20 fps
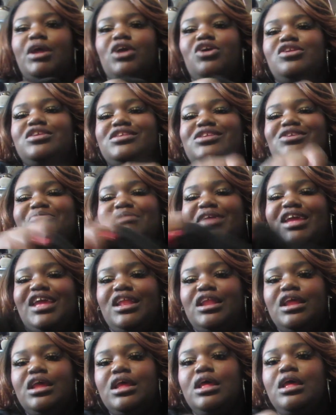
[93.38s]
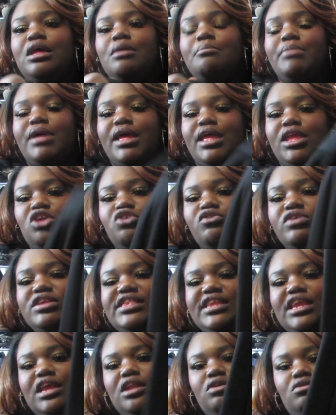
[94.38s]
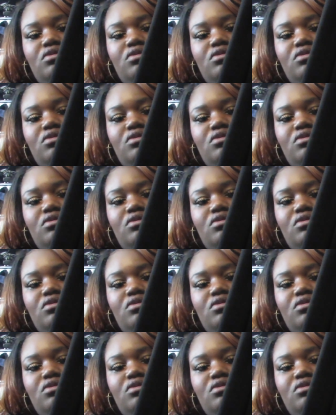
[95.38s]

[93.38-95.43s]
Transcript: not gonna zoom in, but you'll see it